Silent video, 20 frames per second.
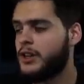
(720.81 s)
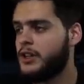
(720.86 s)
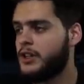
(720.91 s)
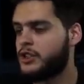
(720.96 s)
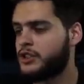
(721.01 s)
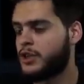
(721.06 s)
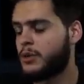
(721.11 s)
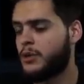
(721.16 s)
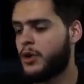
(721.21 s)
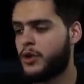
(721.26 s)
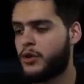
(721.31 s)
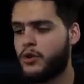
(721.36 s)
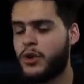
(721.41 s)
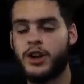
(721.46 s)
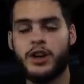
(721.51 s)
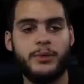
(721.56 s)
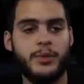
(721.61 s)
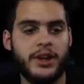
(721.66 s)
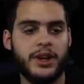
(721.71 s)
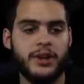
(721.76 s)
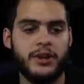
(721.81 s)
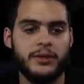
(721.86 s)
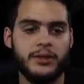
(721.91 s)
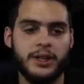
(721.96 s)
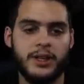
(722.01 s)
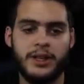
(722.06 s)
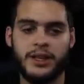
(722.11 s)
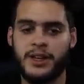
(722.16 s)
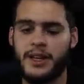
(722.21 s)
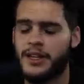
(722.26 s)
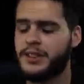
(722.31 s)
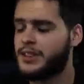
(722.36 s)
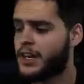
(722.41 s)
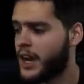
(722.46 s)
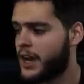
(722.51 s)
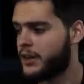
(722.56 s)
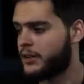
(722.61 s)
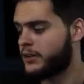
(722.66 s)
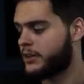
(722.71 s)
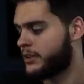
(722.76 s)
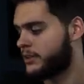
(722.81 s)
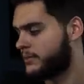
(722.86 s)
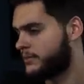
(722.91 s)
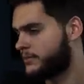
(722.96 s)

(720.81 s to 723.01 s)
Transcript: So I'm going to run commit here entirely.